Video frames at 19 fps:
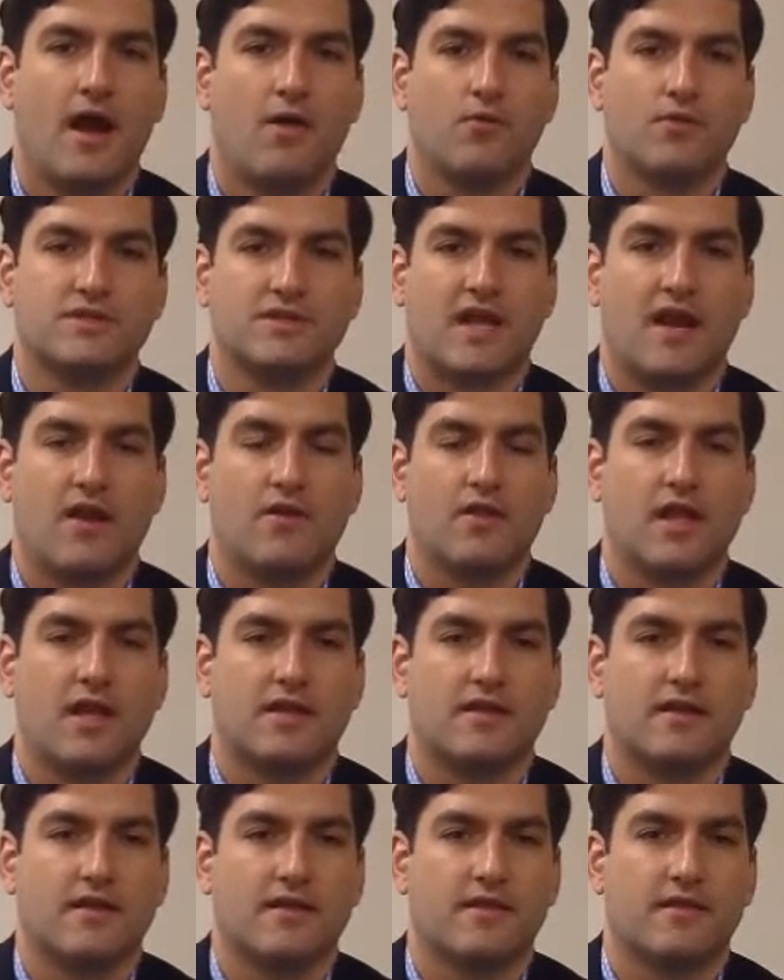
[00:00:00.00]
Once again, I'd
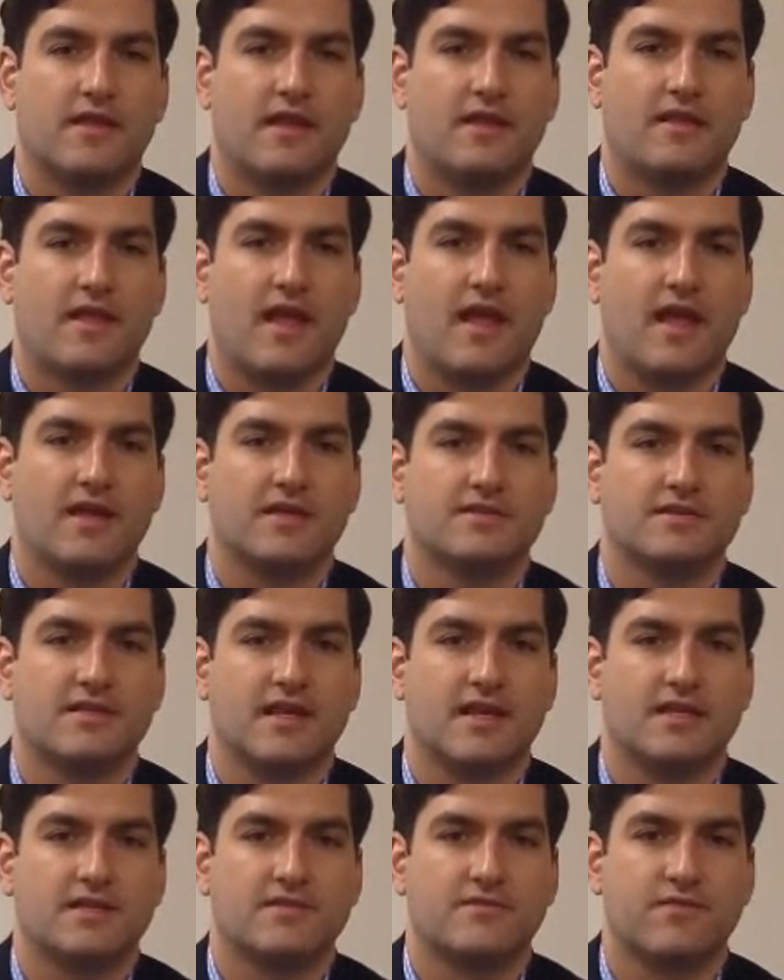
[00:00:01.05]
like to thank the
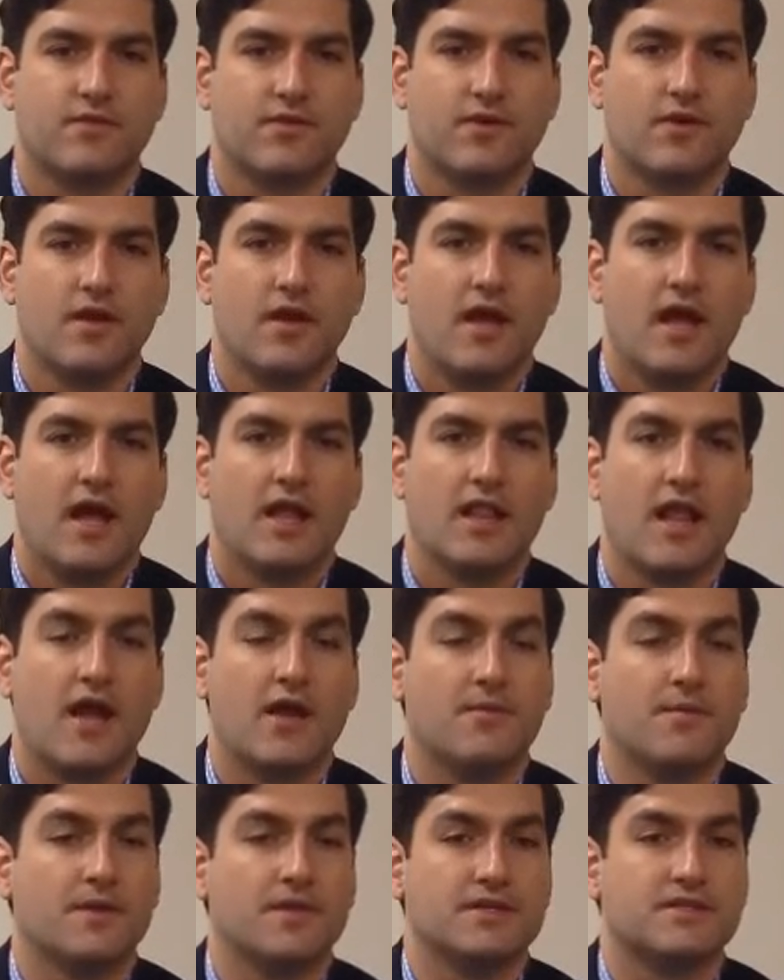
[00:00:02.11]
ASDS for
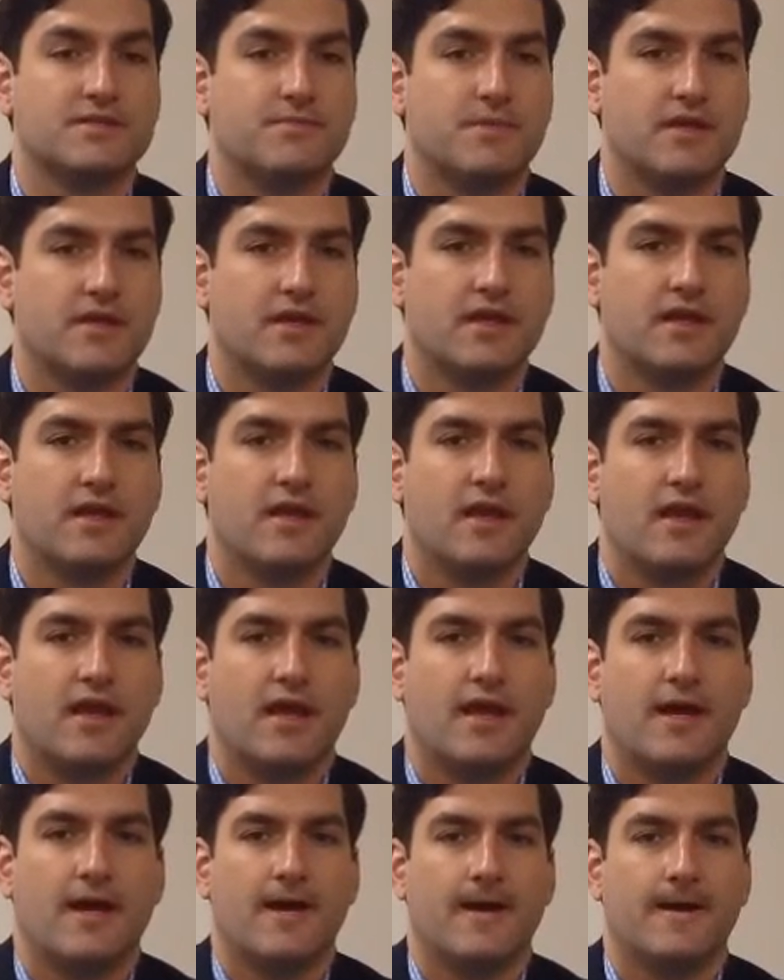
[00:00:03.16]
allowing me to speak,
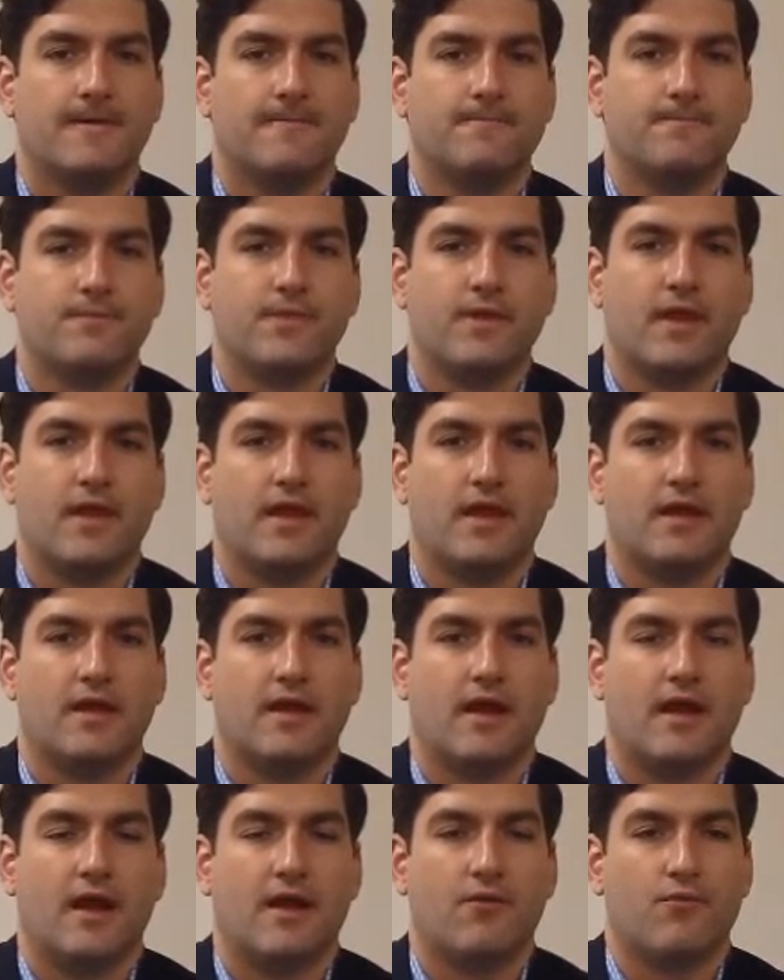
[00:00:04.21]
and
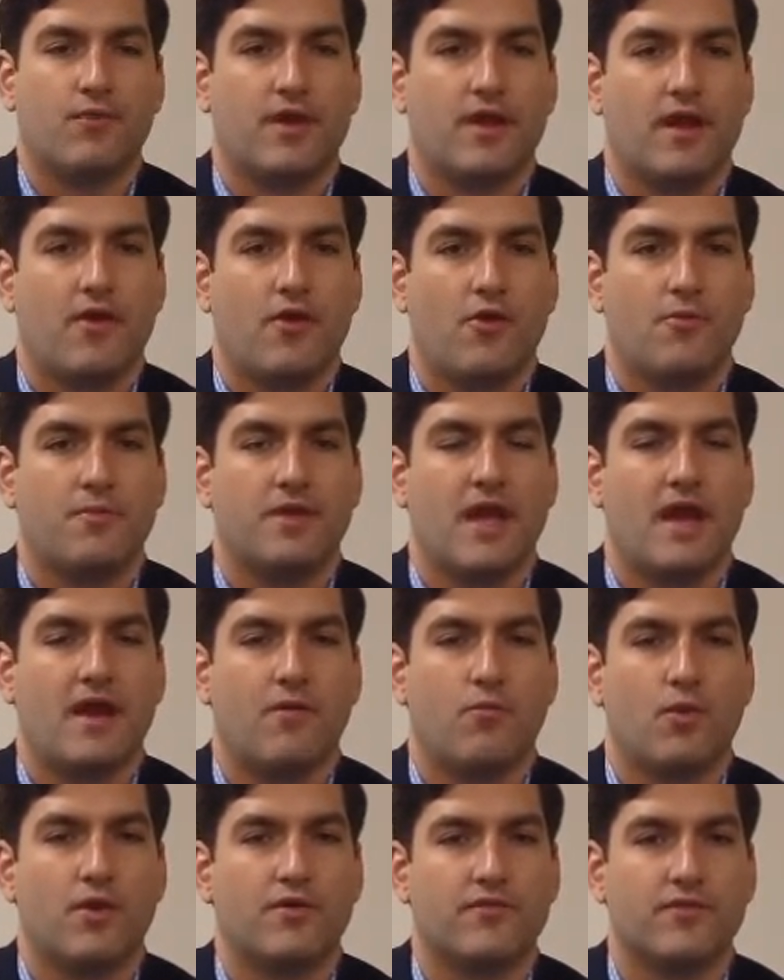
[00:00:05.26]
we hope you had
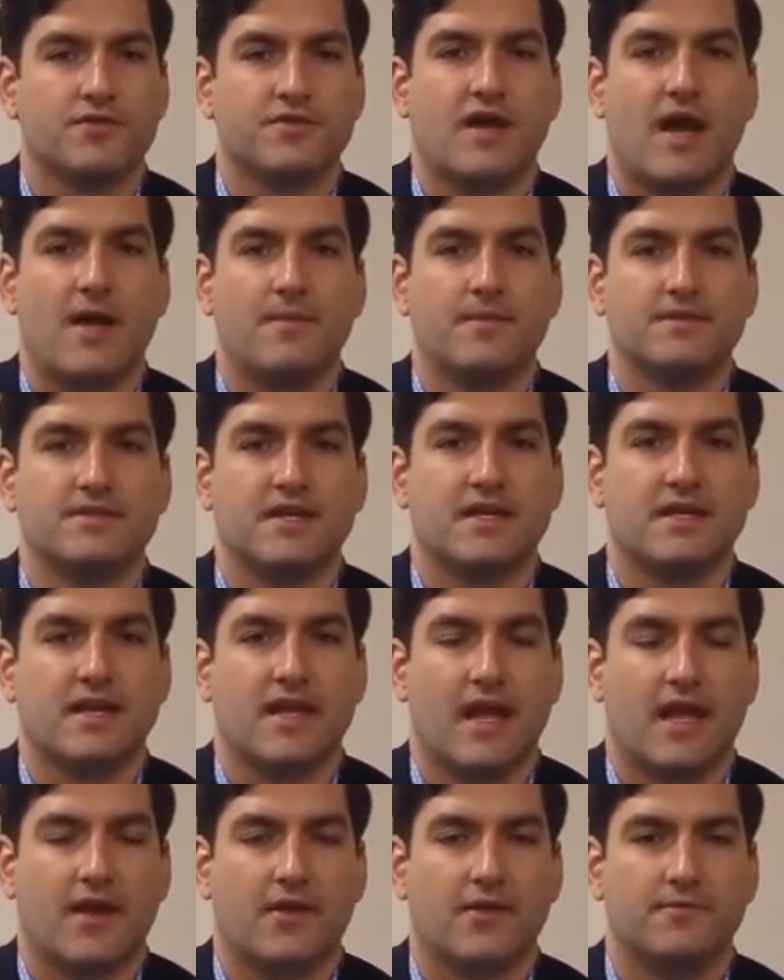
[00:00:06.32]
a wonderful time in San
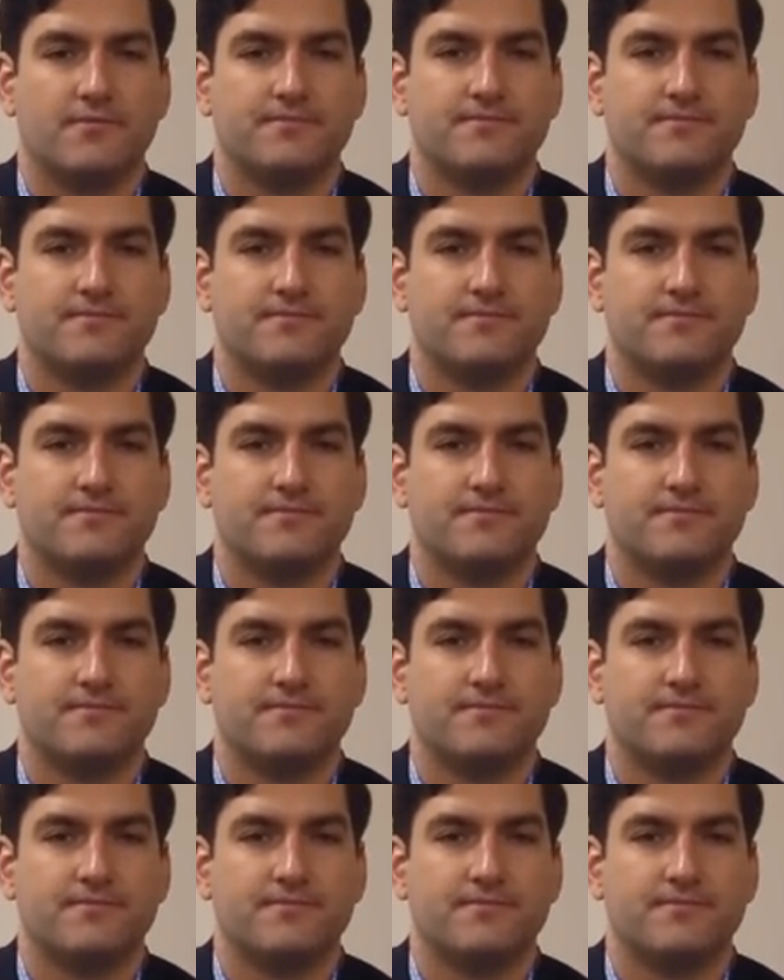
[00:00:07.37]
Diego.